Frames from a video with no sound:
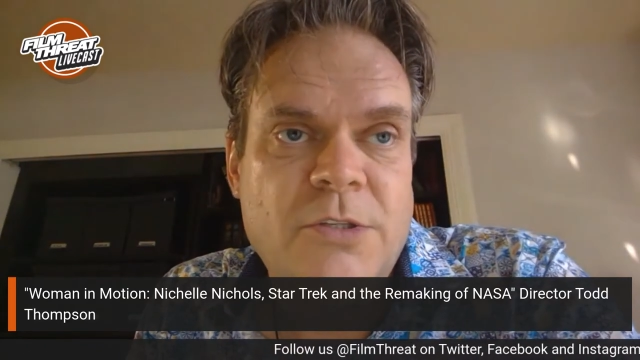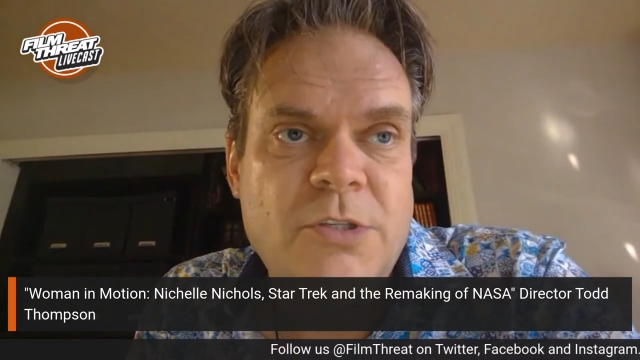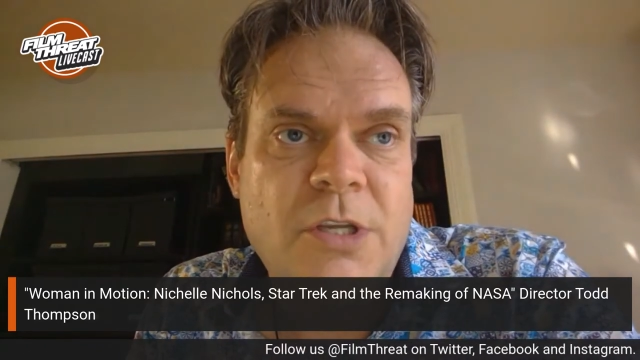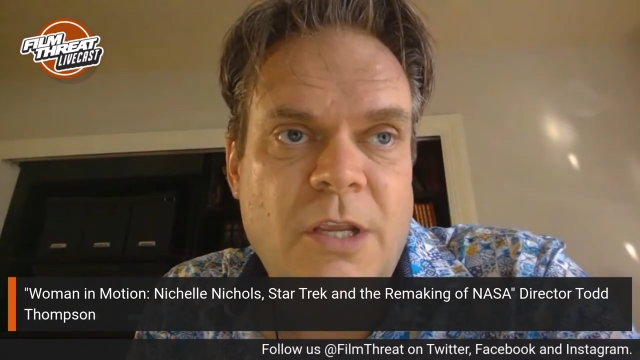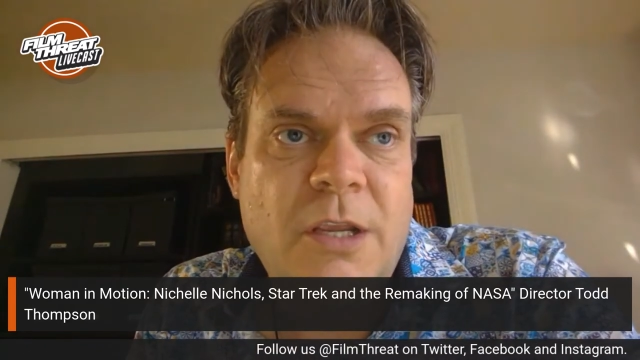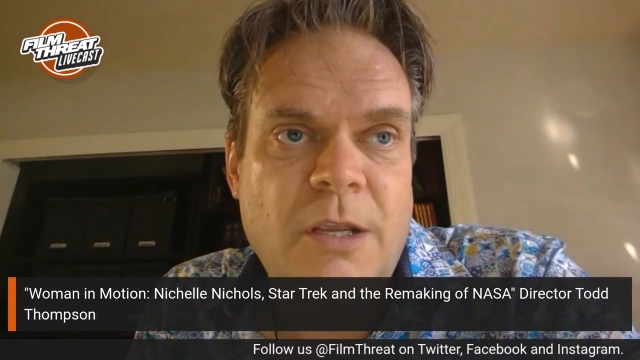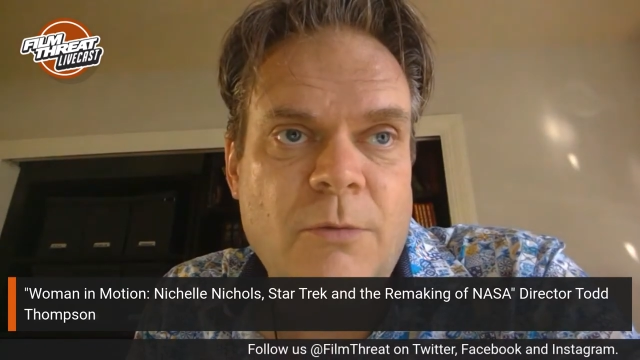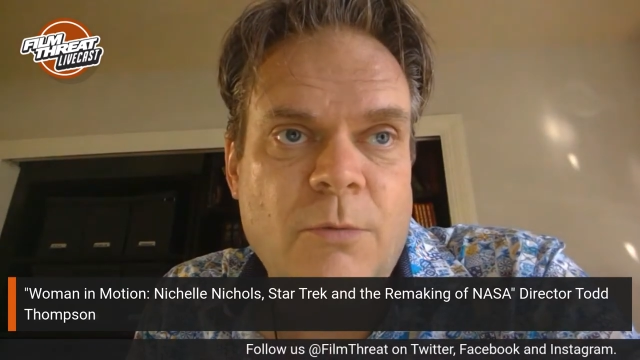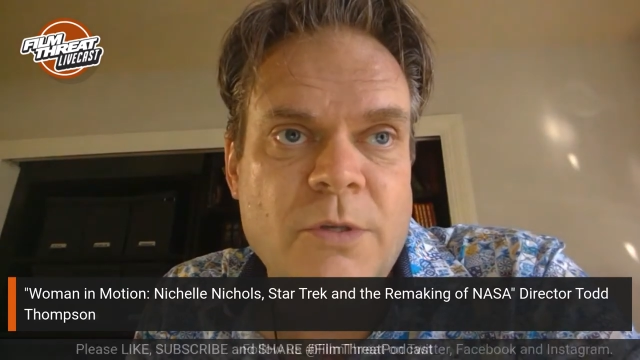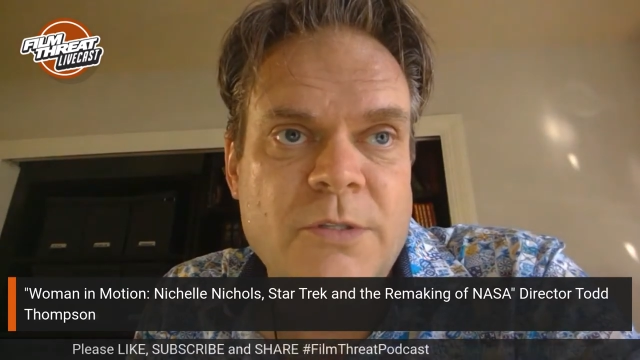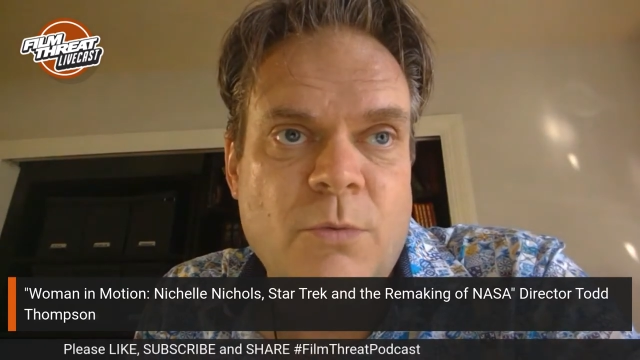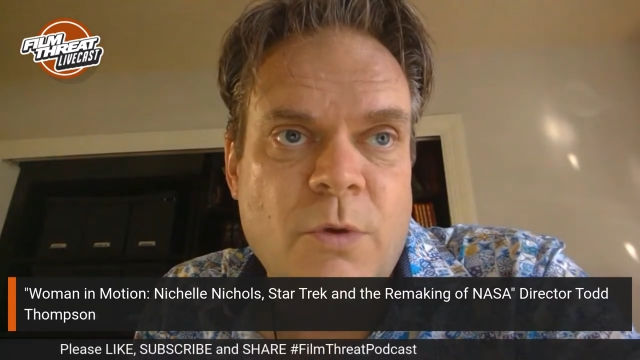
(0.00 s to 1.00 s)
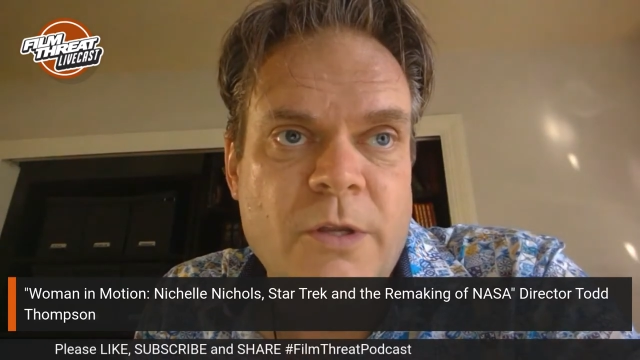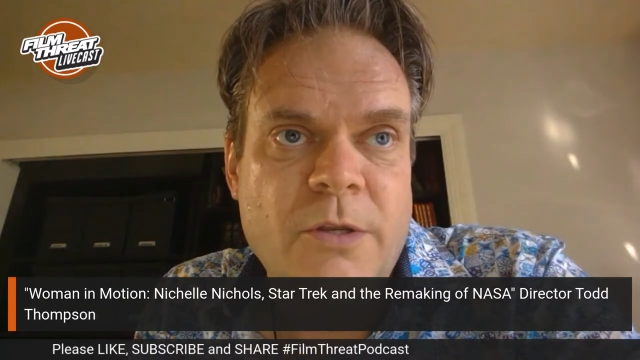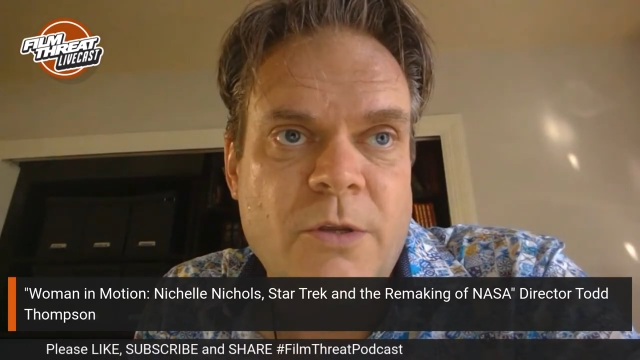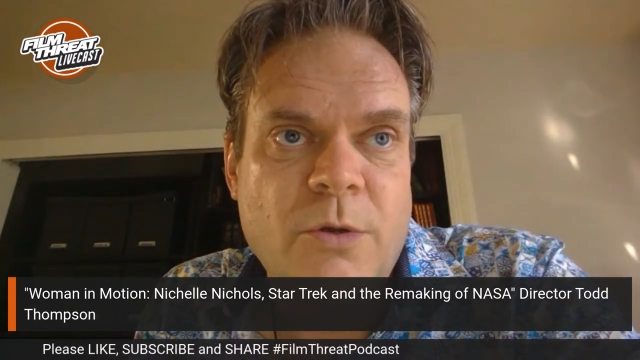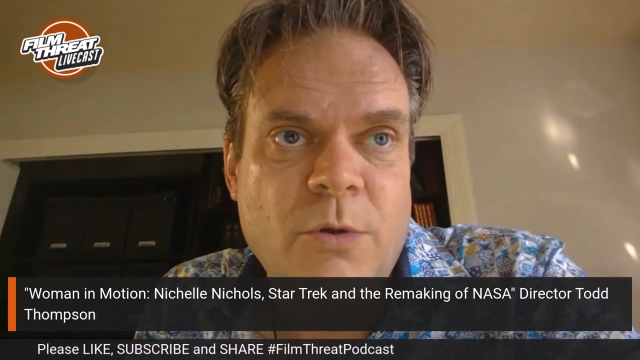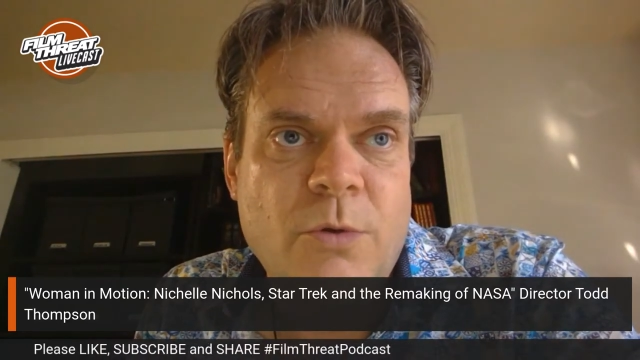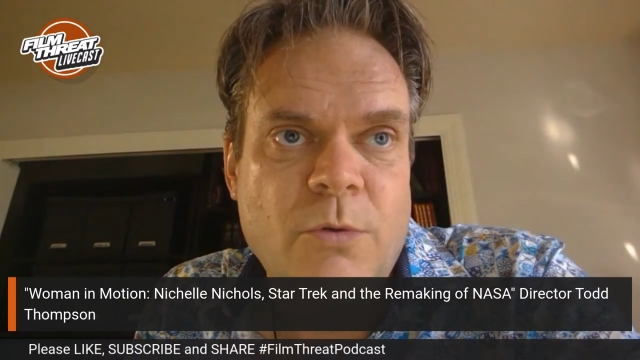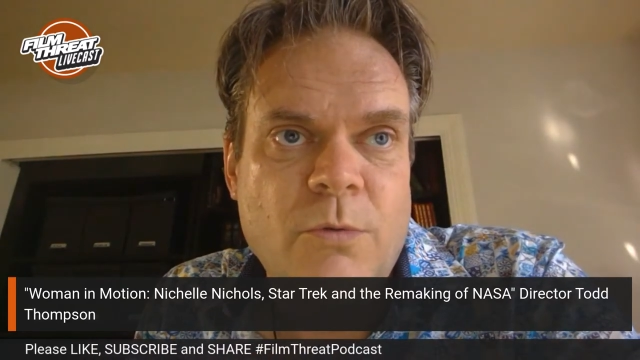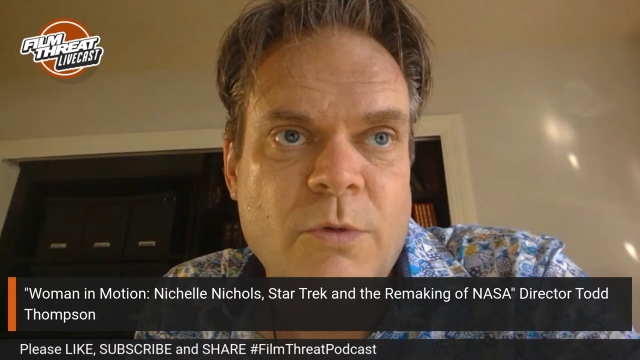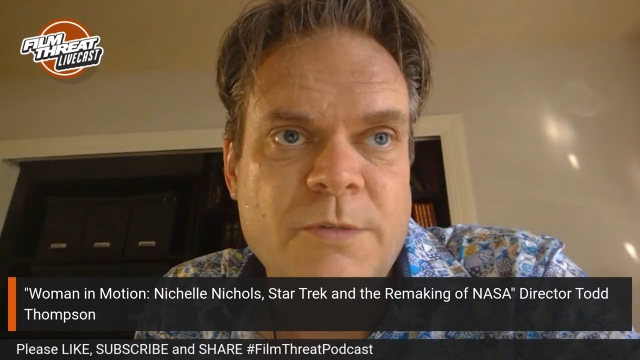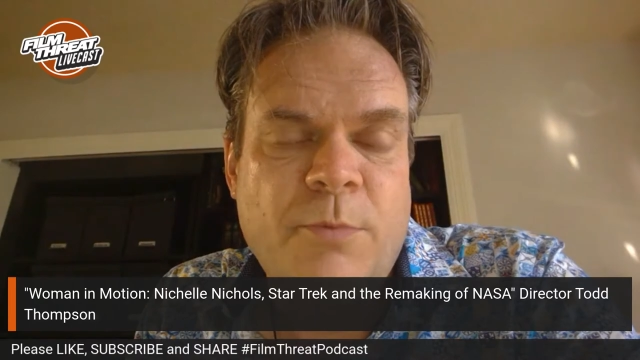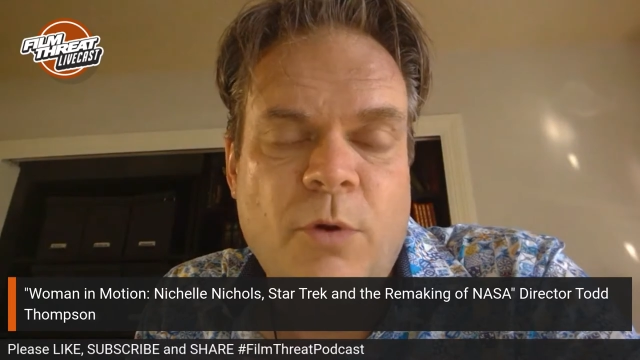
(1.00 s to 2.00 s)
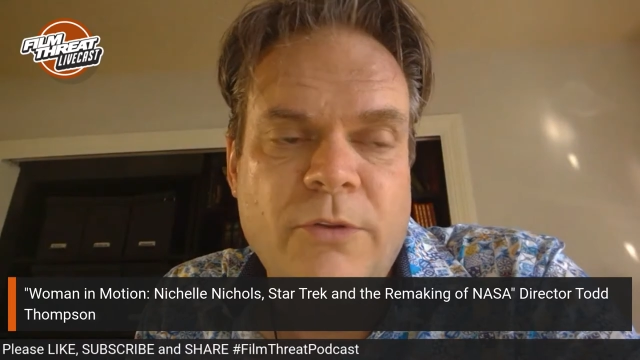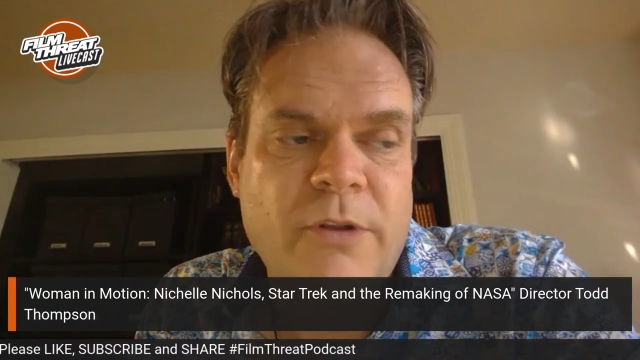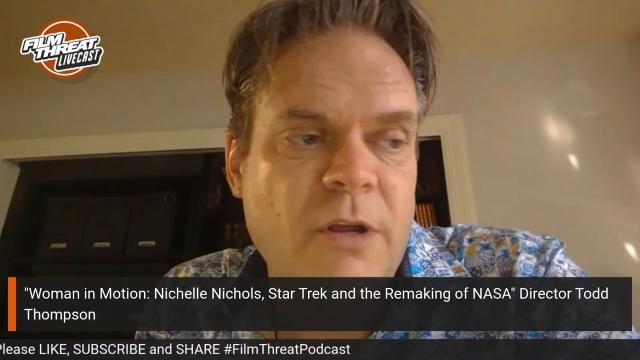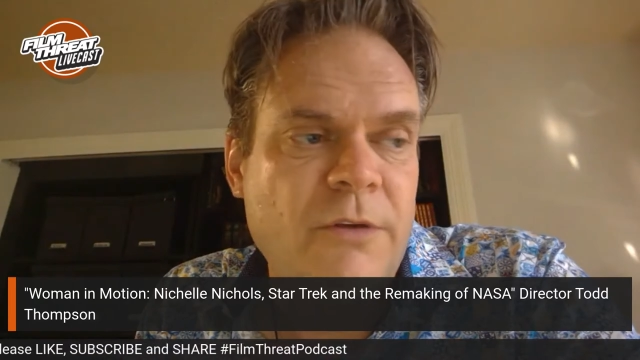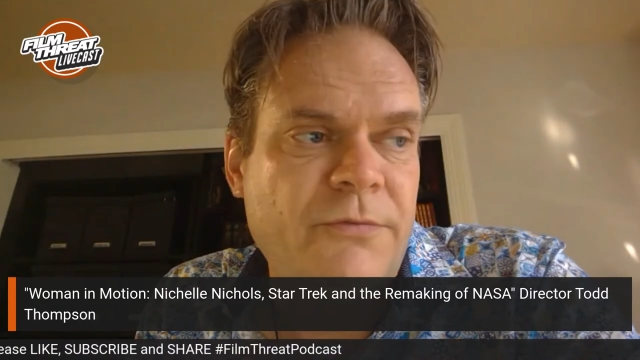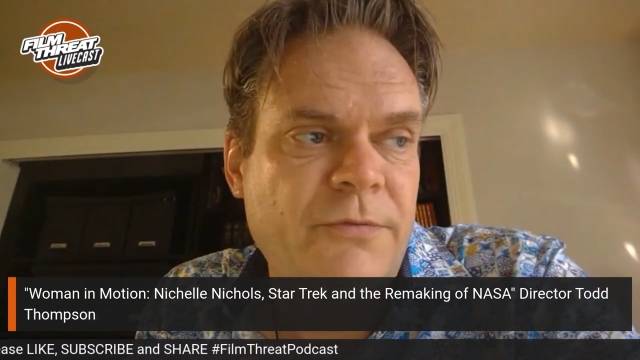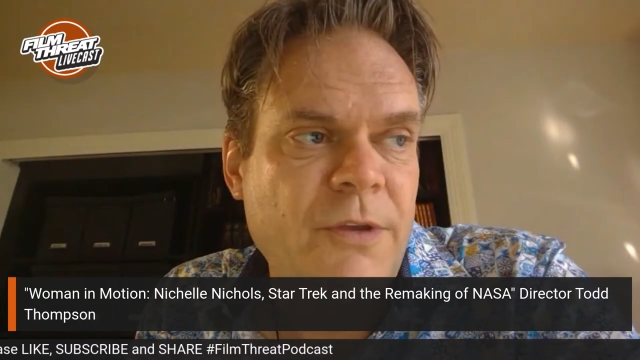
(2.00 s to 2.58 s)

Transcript: she was the one who was bold enough,